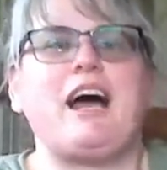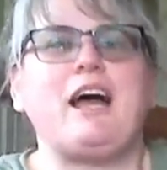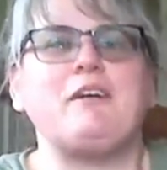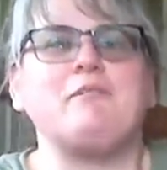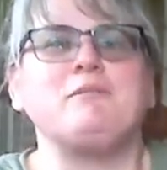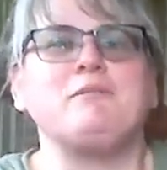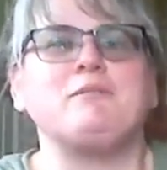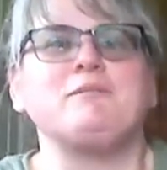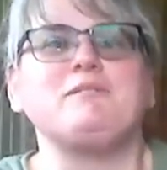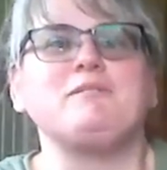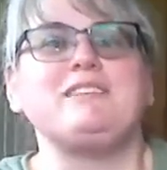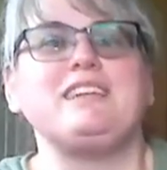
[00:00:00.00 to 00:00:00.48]

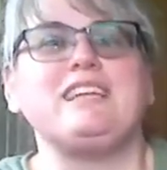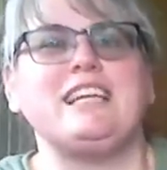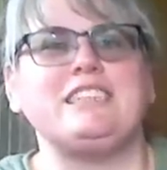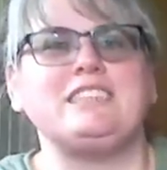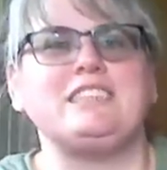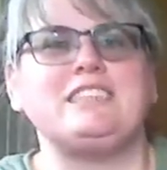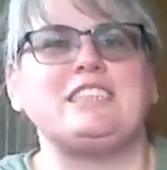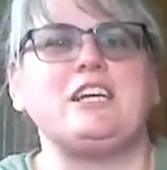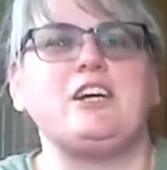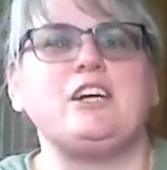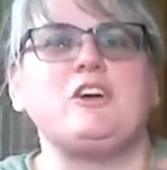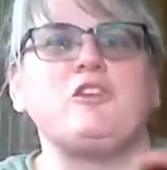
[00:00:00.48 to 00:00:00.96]
I'm
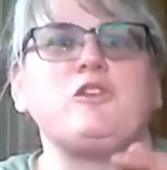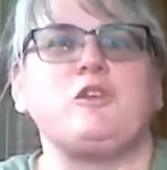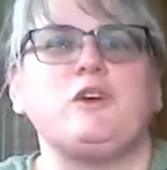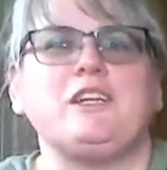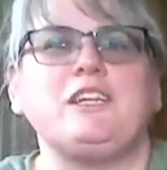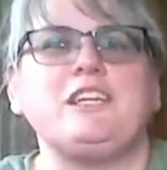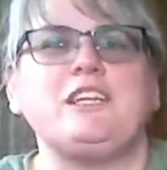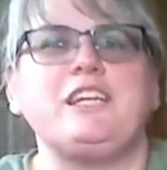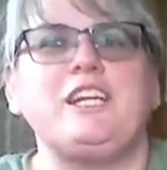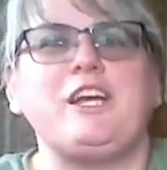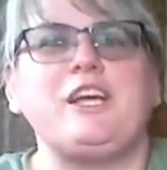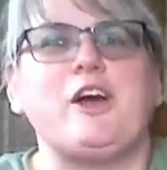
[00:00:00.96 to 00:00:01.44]
Linda of
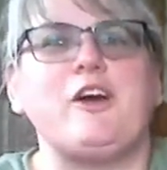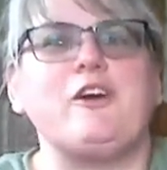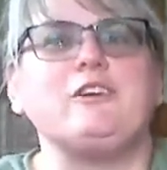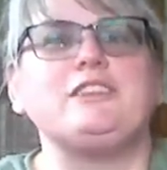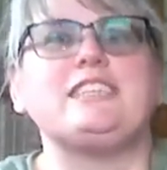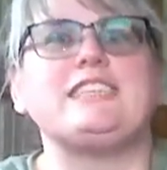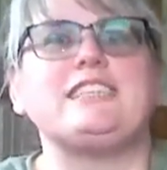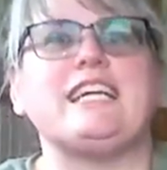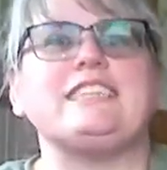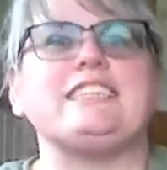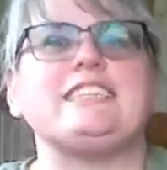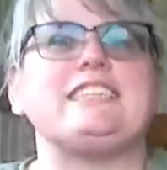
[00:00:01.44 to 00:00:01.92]
Windy
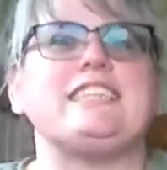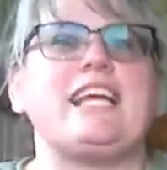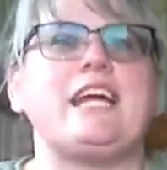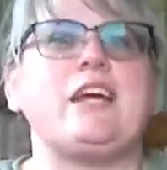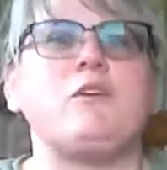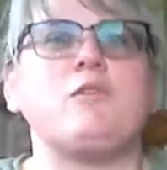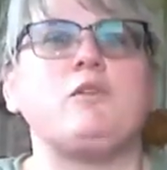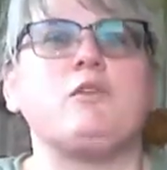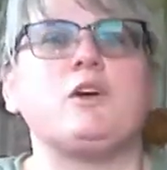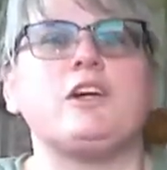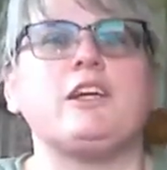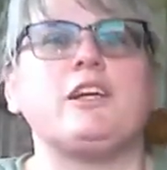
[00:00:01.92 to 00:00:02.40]
Oaks, and
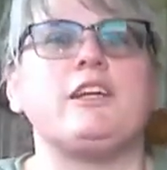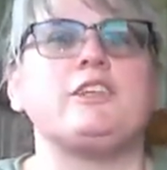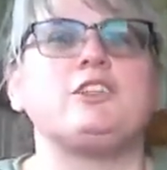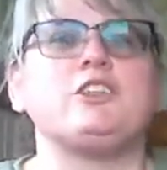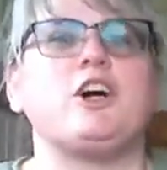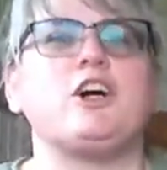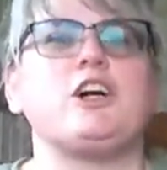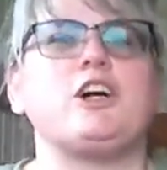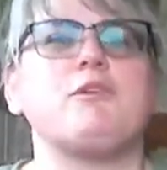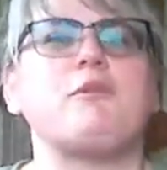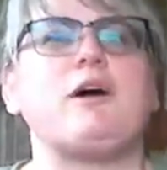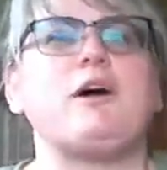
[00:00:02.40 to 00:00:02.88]
today we're going
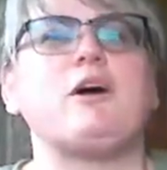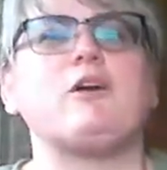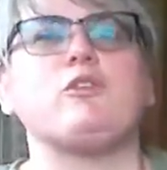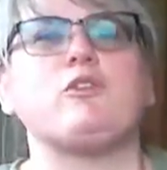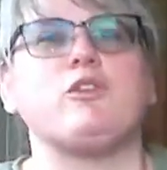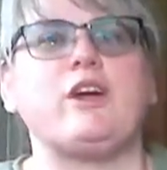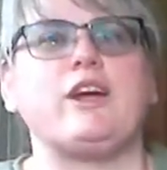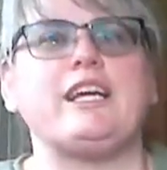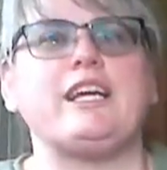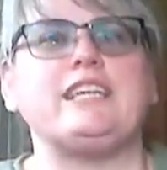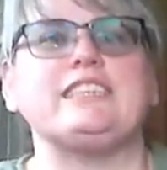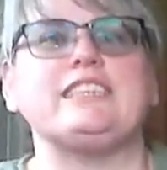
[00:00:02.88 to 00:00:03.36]
to talk
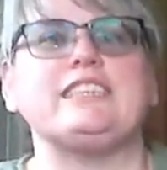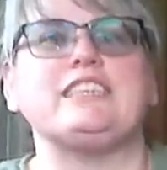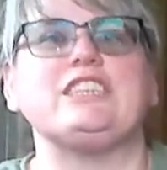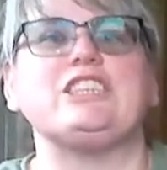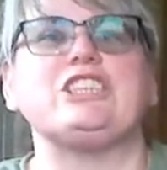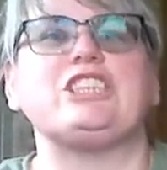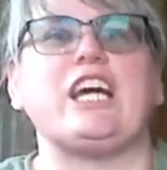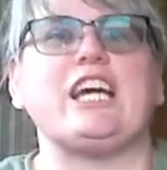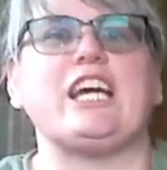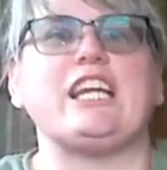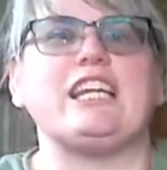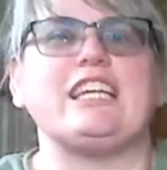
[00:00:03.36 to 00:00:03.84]
about
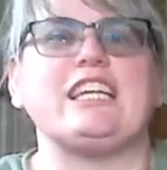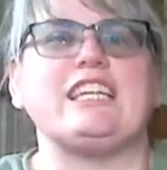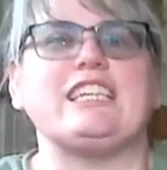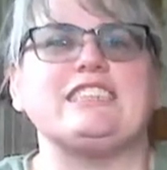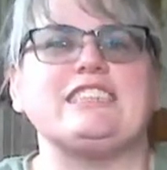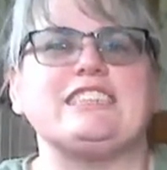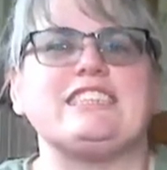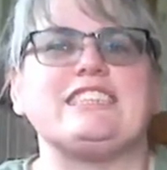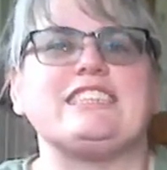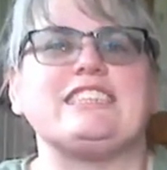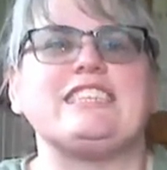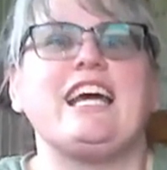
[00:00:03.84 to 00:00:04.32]
raising
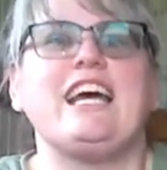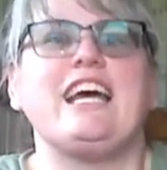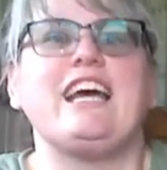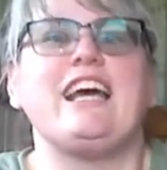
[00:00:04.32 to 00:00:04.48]
Shetlands